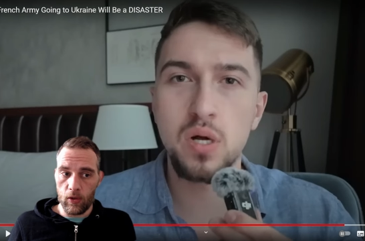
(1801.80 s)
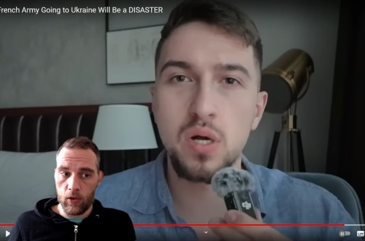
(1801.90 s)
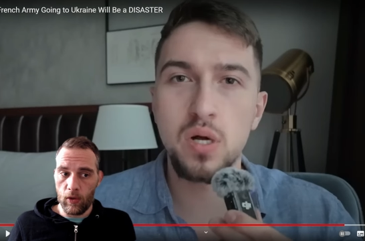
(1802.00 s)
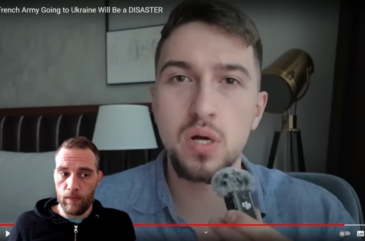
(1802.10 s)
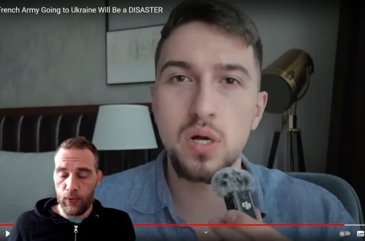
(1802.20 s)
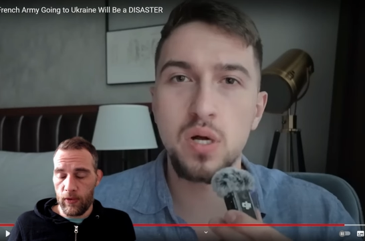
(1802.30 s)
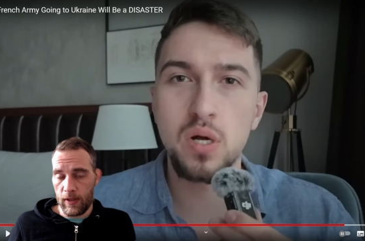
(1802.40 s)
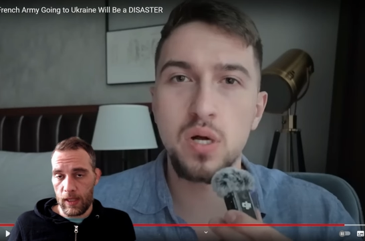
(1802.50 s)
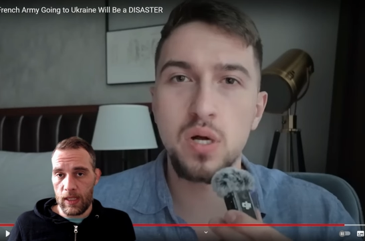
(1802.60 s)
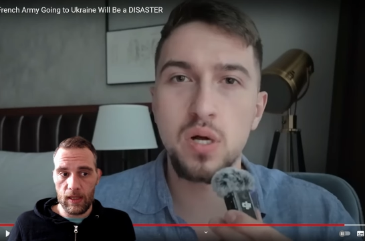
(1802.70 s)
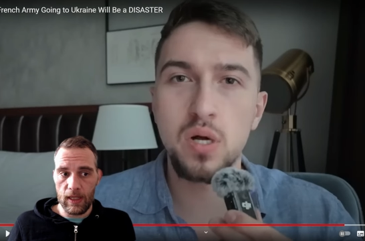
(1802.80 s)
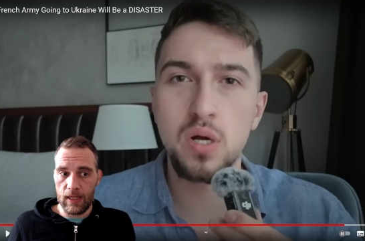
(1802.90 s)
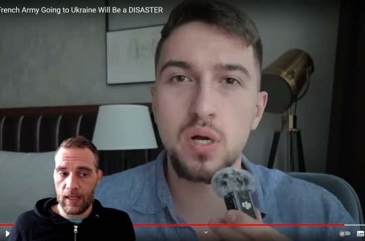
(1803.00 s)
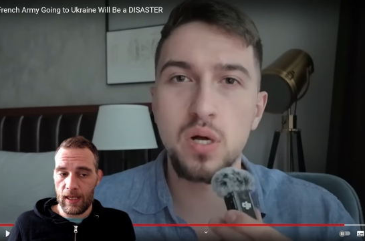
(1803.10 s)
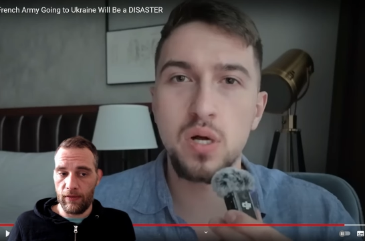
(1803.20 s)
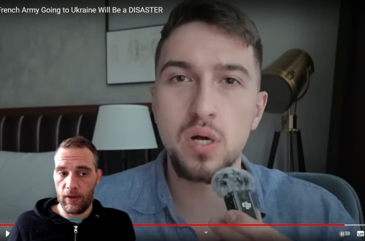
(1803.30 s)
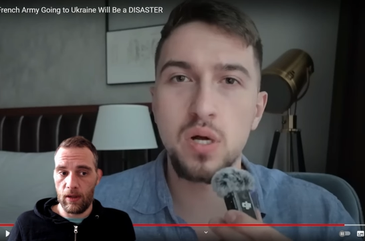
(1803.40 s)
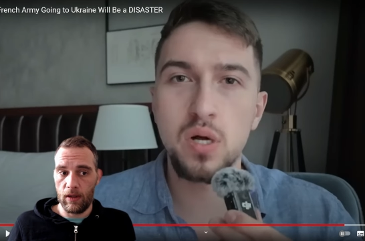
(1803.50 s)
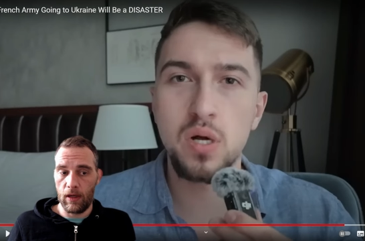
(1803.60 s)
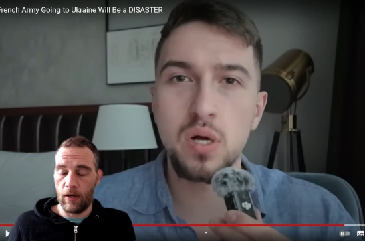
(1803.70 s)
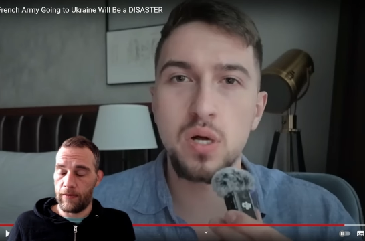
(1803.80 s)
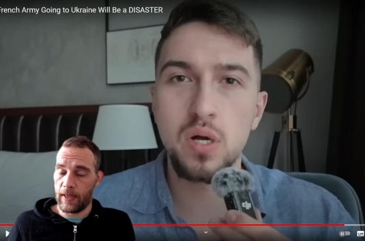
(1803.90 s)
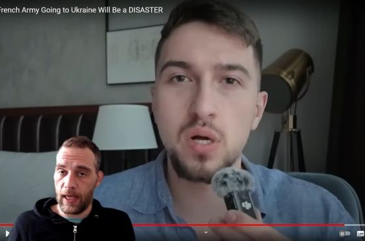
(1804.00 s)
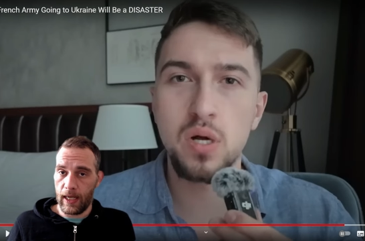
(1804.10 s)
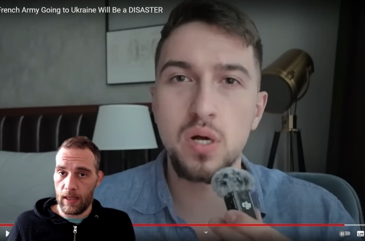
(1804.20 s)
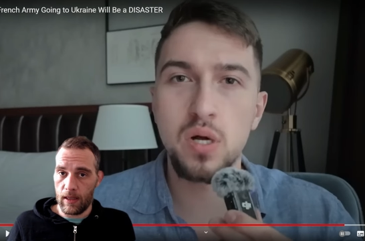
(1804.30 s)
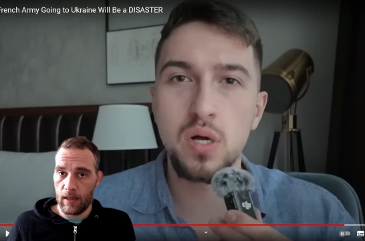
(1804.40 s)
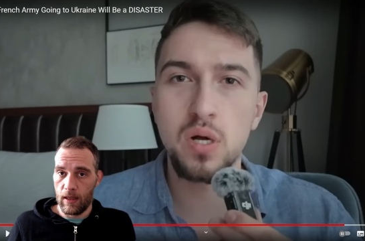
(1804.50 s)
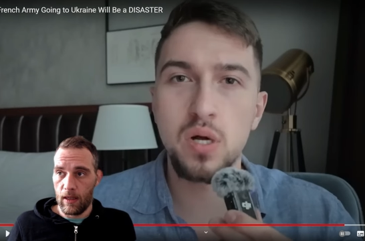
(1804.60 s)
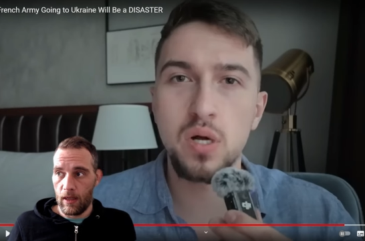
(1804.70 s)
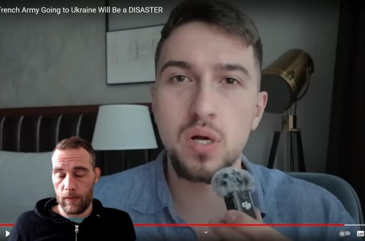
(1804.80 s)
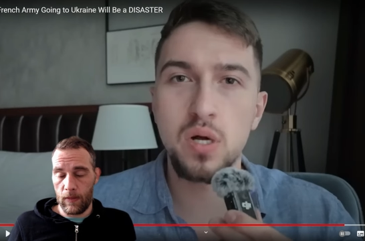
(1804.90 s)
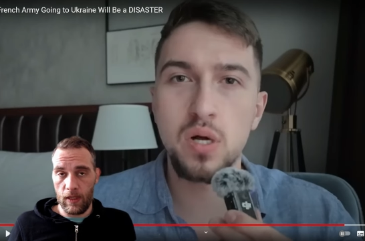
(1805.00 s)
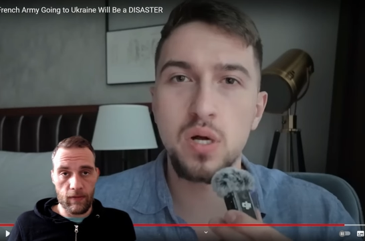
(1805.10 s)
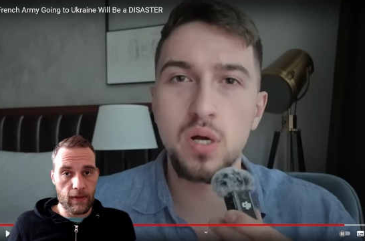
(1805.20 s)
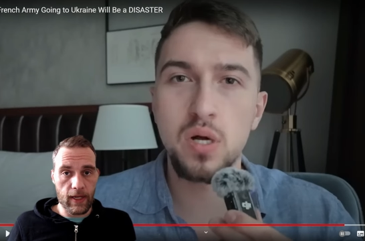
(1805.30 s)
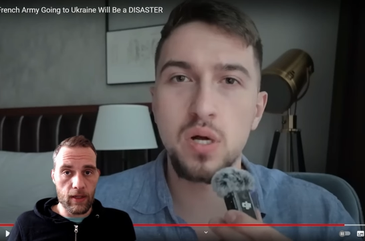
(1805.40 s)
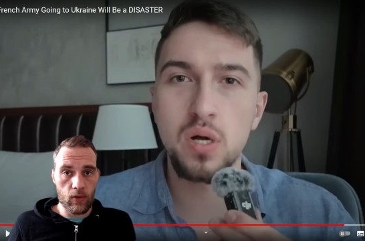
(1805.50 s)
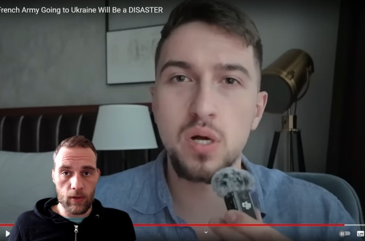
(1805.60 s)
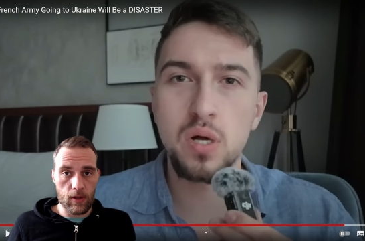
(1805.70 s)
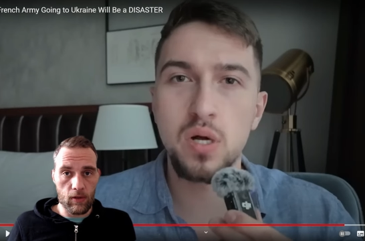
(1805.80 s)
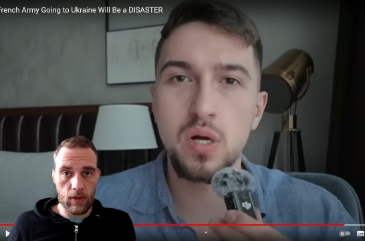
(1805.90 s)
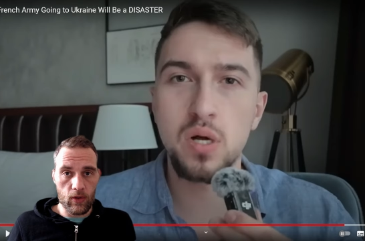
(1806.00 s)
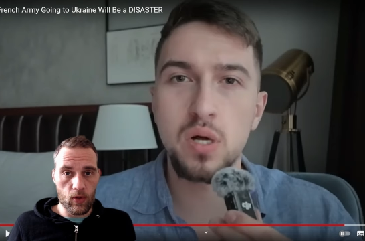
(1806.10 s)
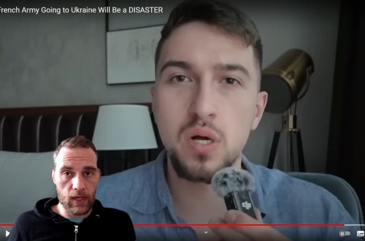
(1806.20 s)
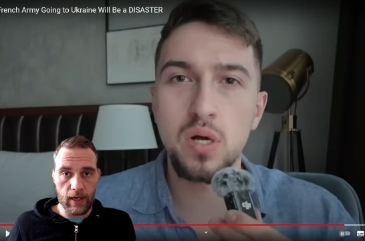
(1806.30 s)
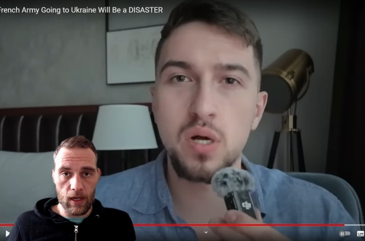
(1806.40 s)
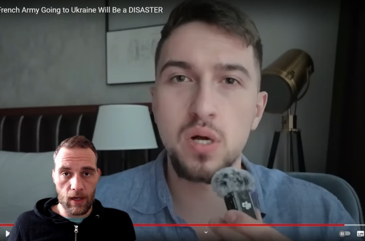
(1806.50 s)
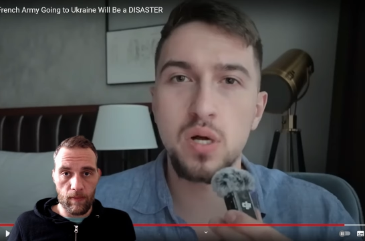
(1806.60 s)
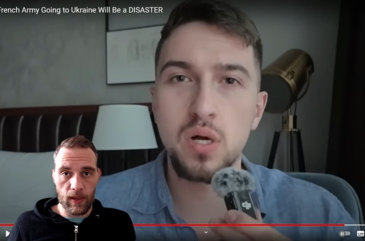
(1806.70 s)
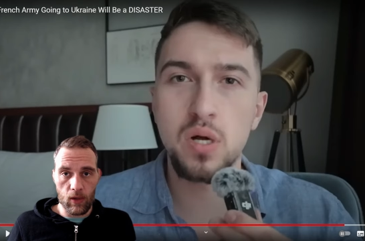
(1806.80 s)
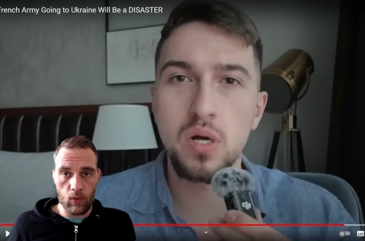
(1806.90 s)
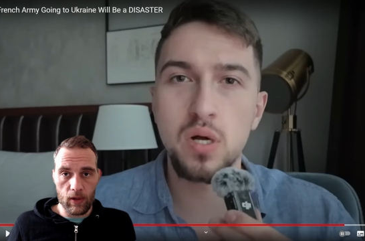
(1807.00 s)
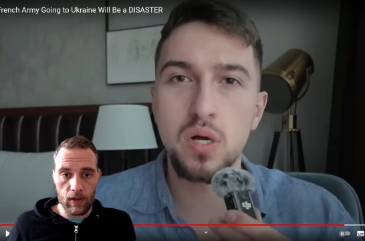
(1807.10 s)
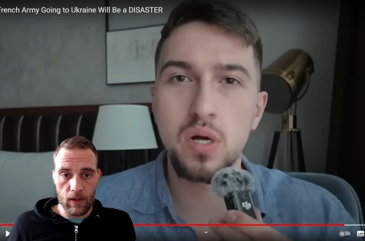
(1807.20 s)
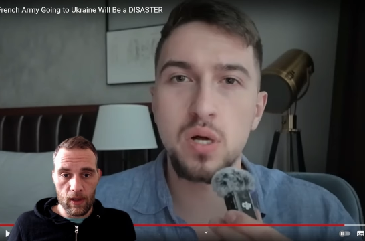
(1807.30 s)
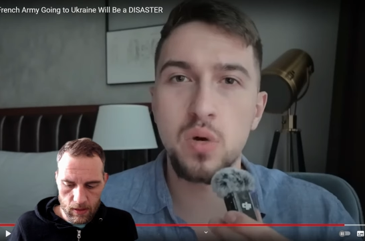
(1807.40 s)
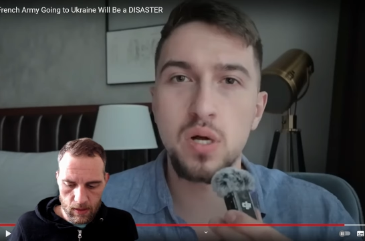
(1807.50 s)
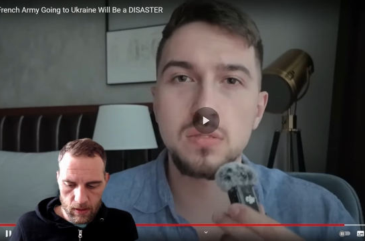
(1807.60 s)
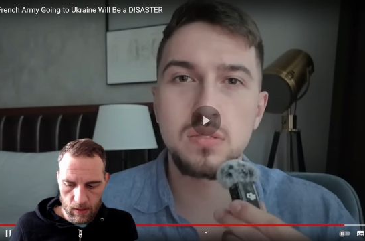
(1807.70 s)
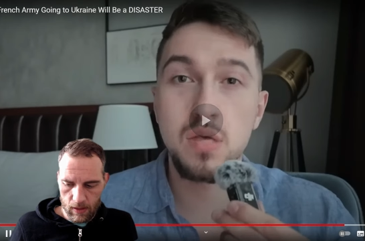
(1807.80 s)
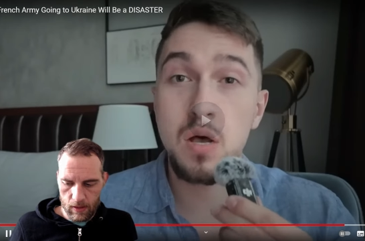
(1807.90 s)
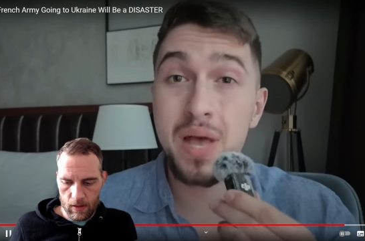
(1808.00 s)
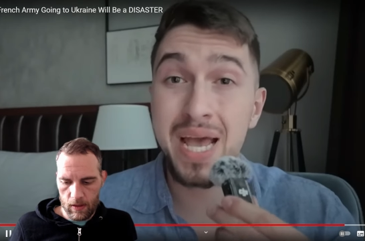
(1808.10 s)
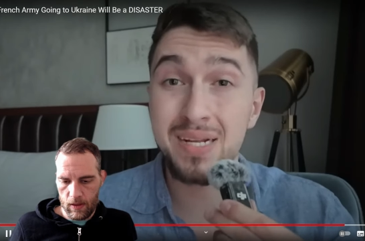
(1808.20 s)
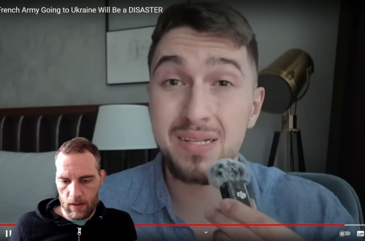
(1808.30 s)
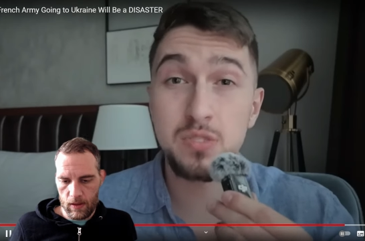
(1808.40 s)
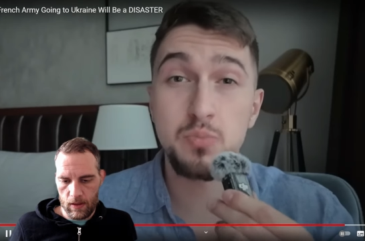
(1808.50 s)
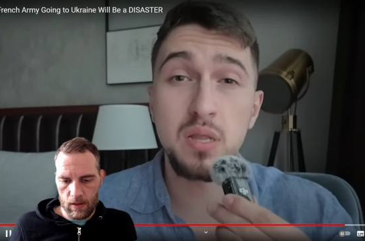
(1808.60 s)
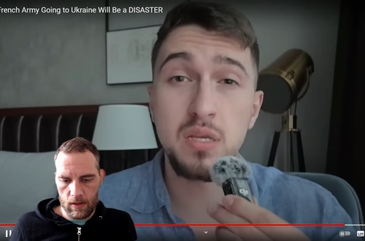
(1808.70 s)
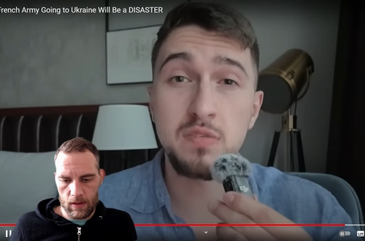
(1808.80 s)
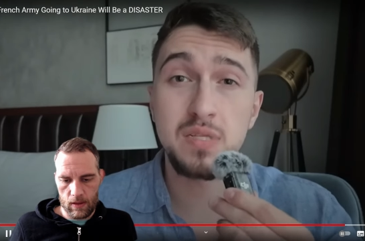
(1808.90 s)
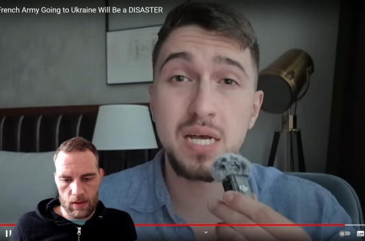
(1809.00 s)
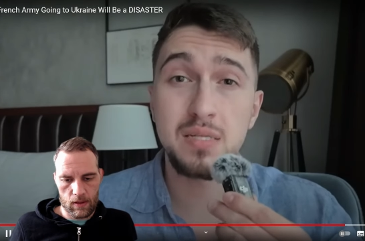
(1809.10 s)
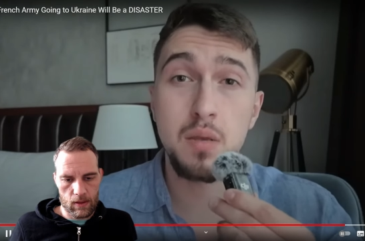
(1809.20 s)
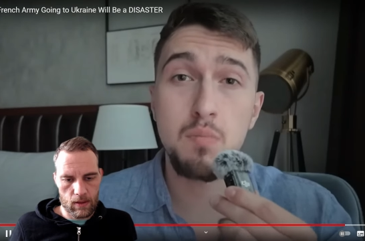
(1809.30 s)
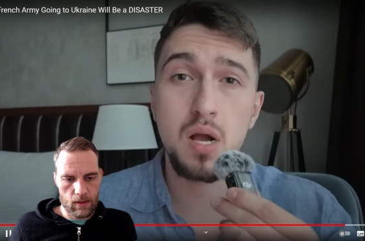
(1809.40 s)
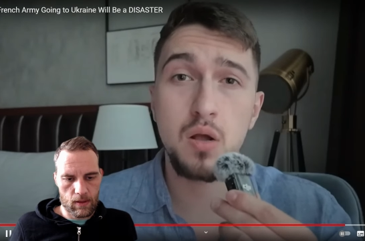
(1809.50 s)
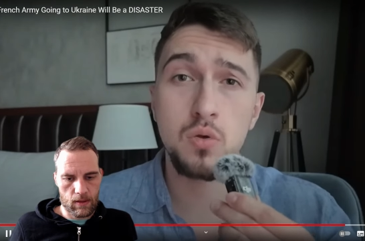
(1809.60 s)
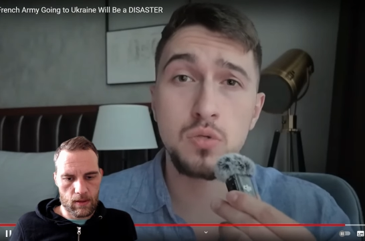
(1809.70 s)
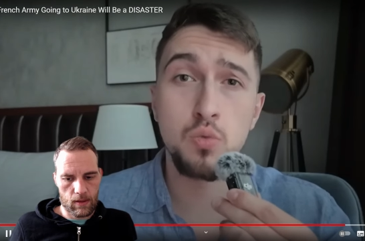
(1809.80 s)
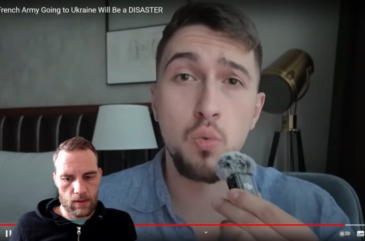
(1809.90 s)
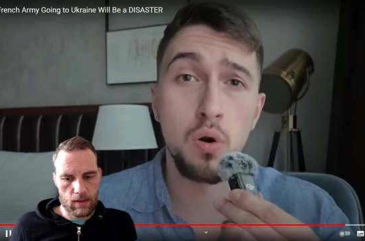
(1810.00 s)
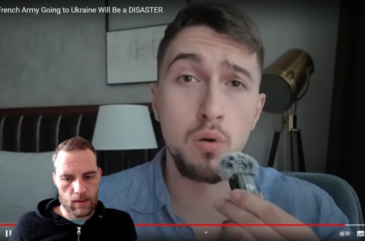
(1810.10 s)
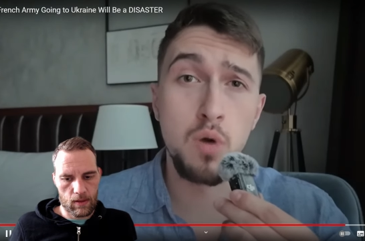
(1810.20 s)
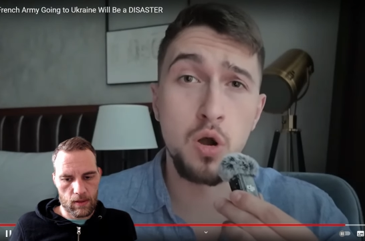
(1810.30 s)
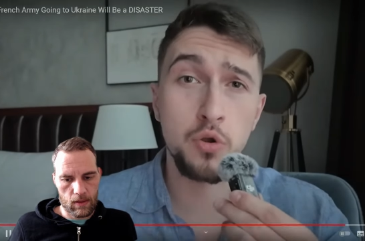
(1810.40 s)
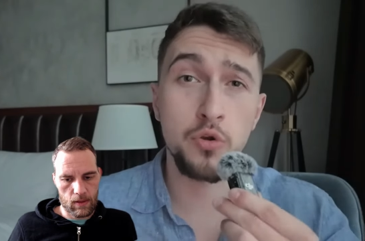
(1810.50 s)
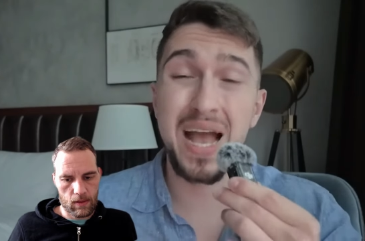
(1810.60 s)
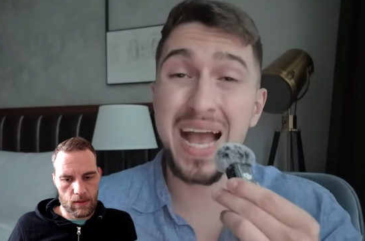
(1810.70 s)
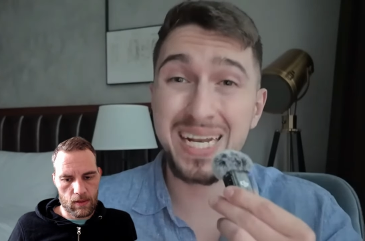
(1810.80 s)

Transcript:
Speaker 1: also put itself offside if they use the nuclear power.
Speaker 2: Meanwhile, some analysts believe that Macron's warmonger